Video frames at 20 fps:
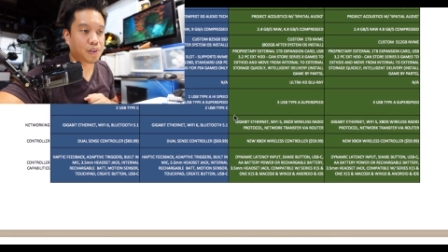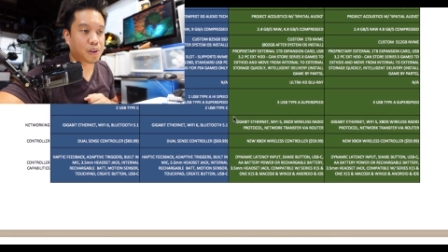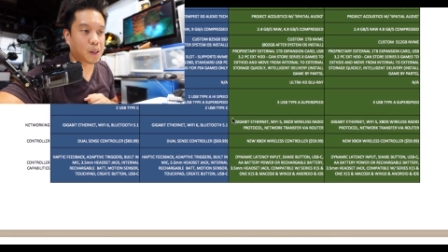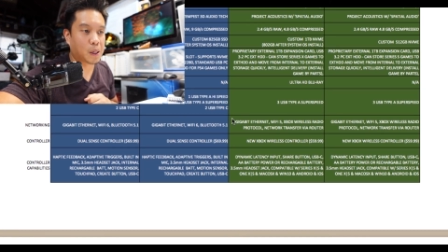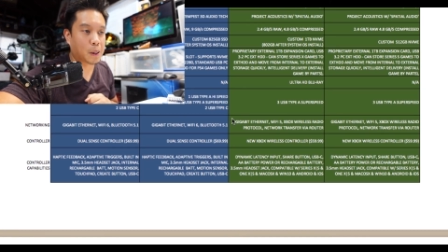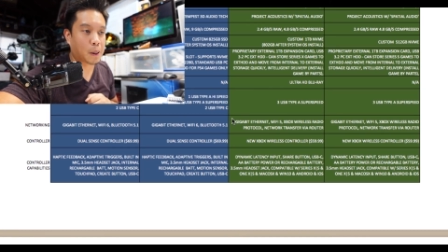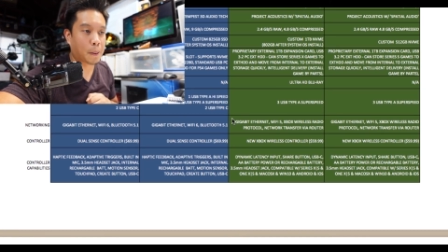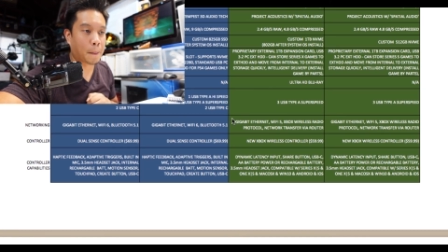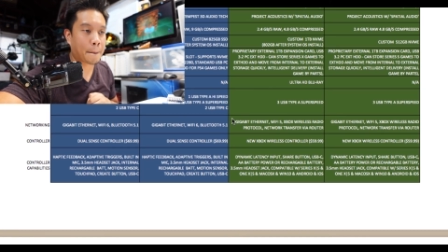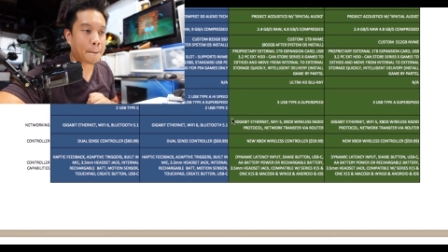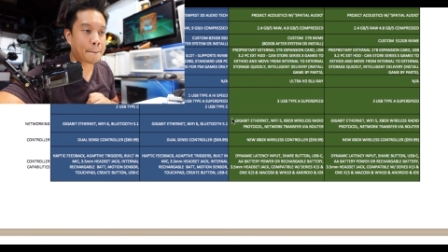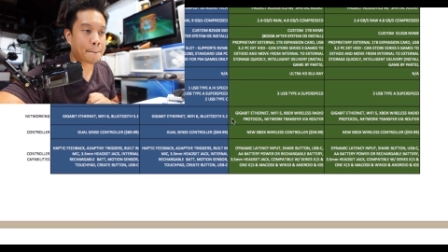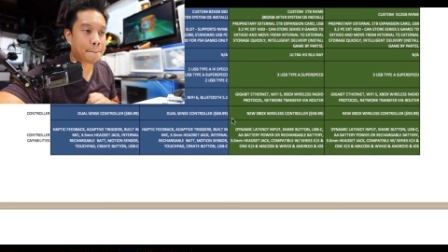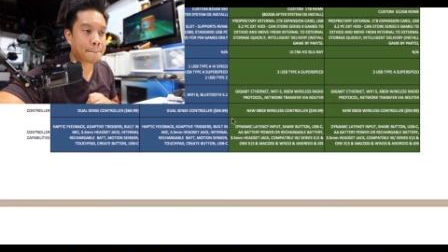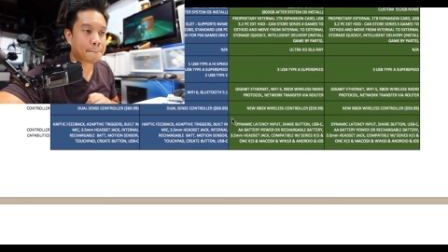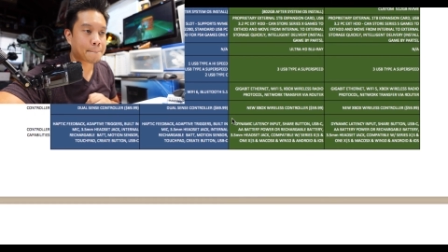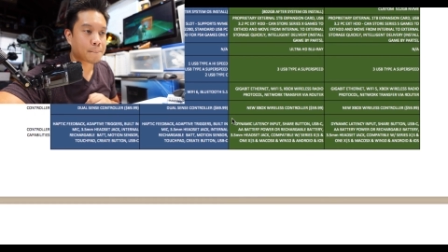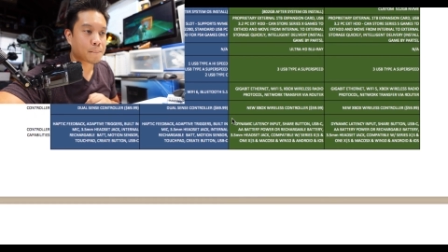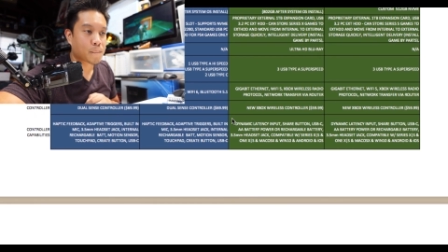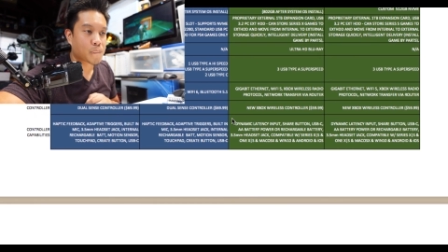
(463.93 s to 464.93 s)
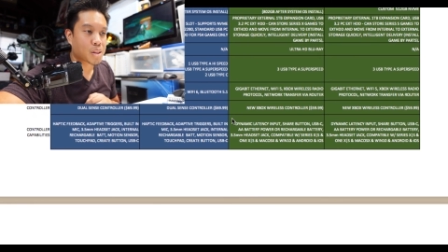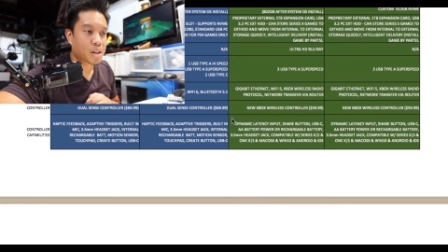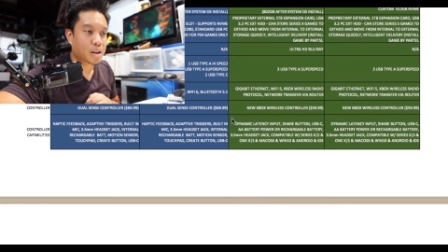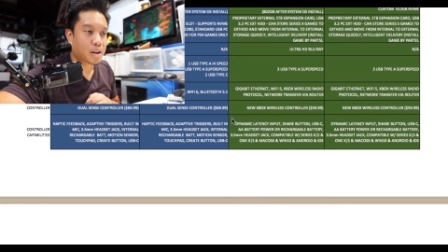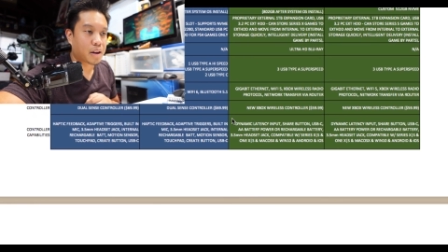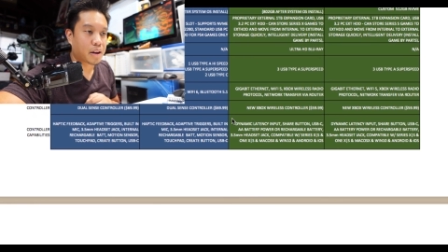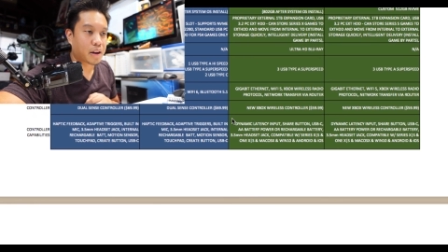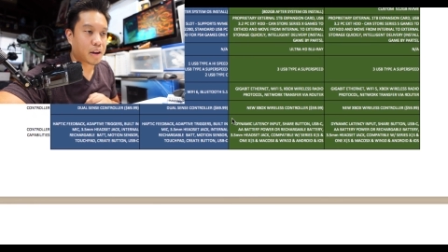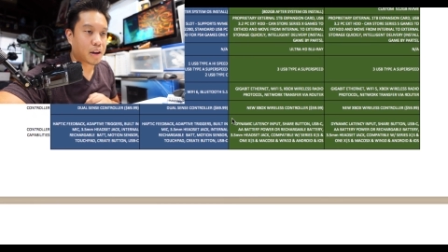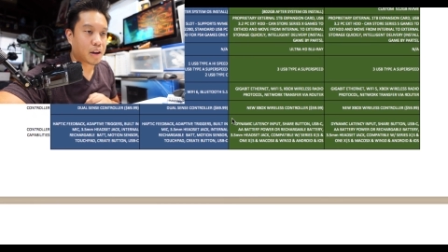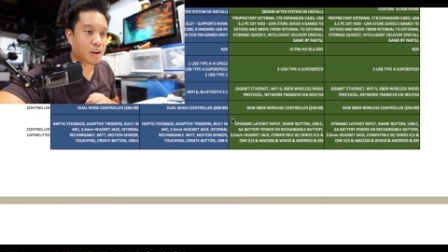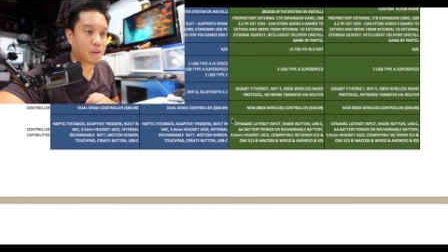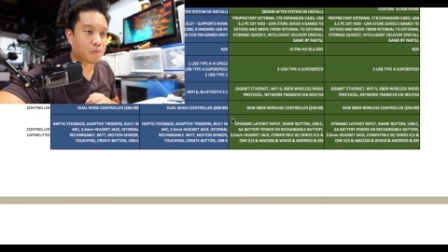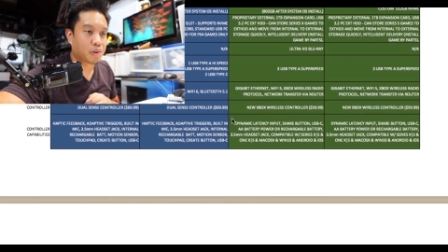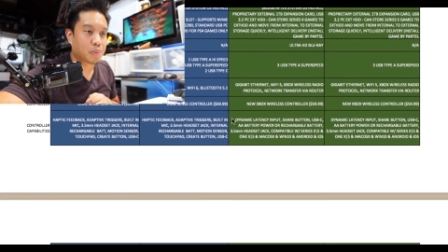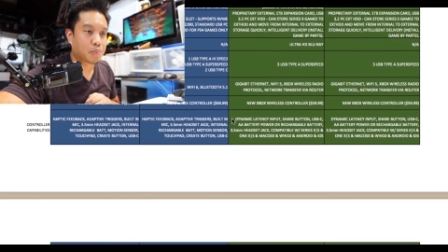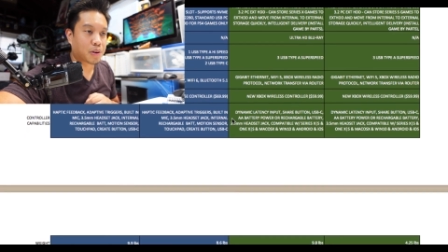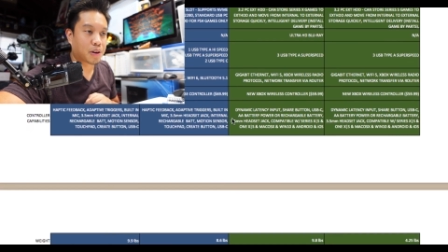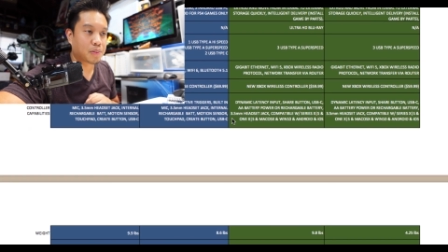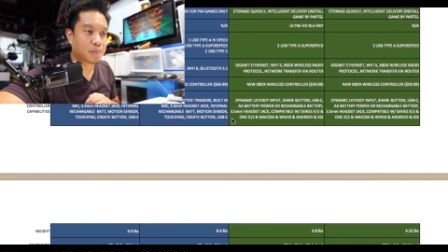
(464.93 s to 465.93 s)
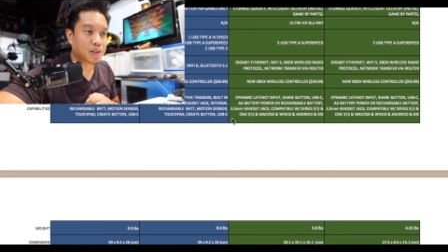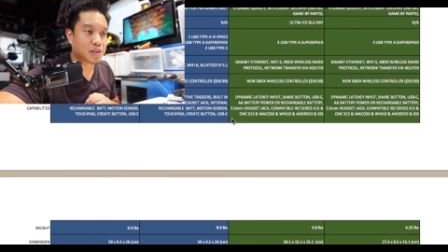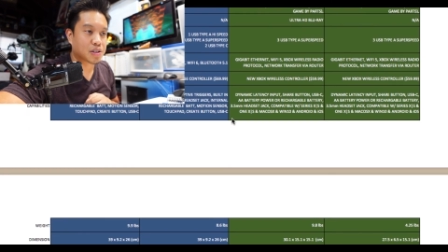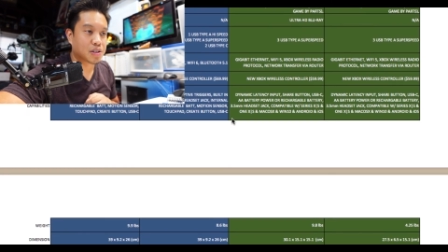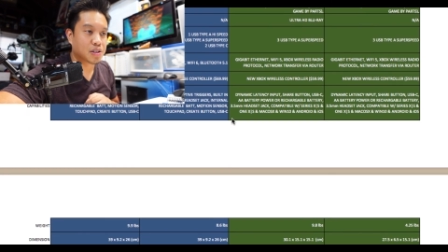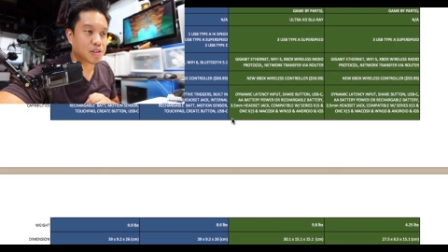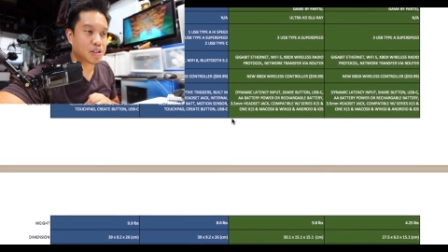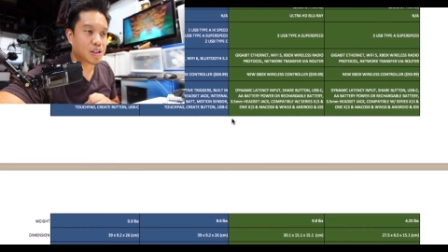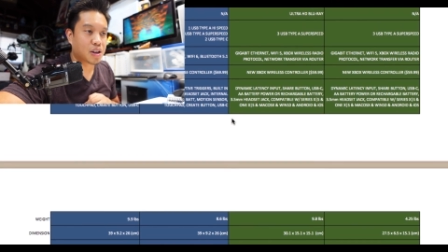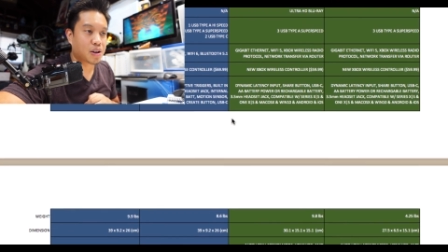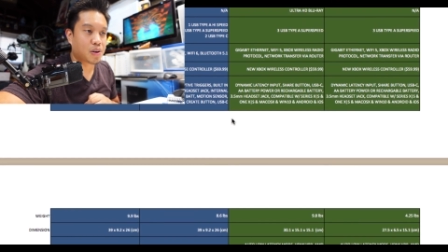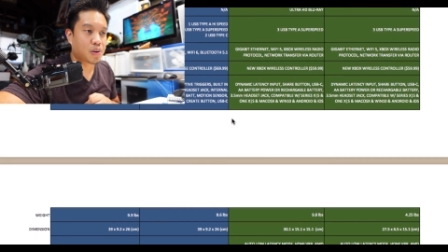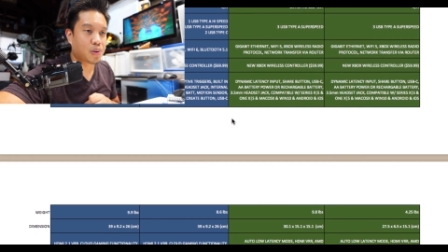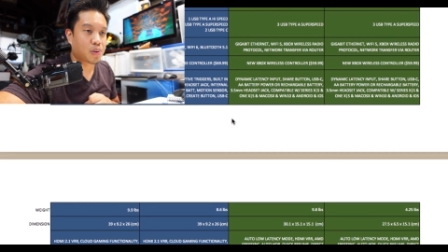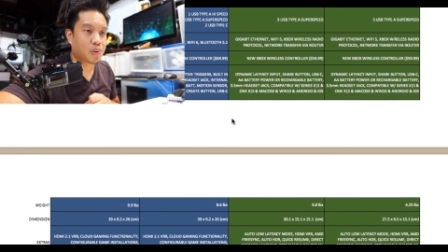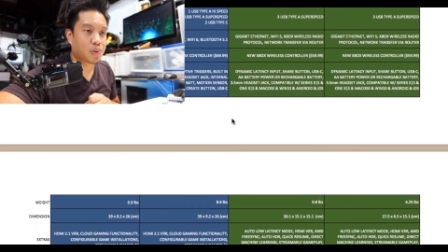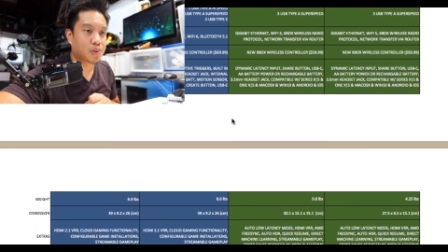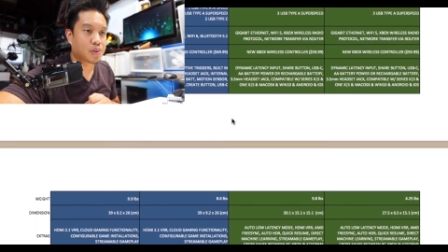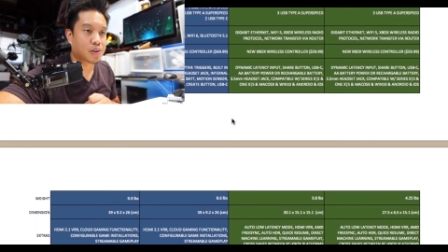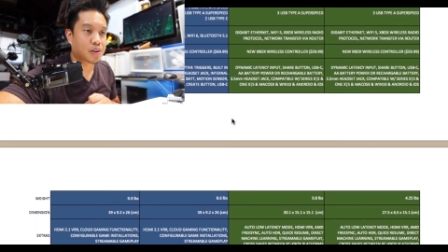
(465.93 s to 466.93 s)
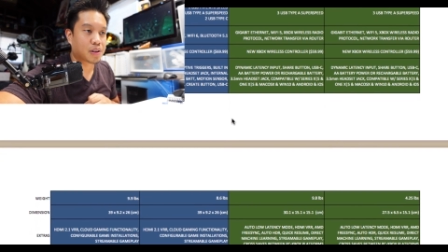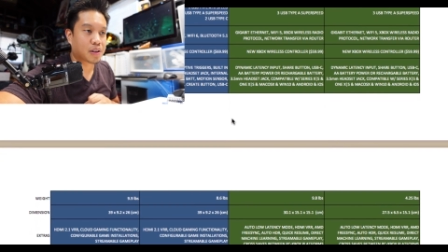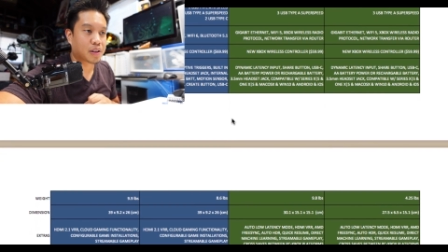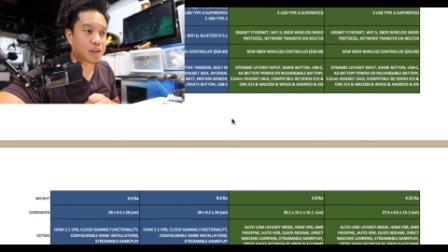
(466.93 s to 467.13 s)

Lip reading: video, we pretty much know,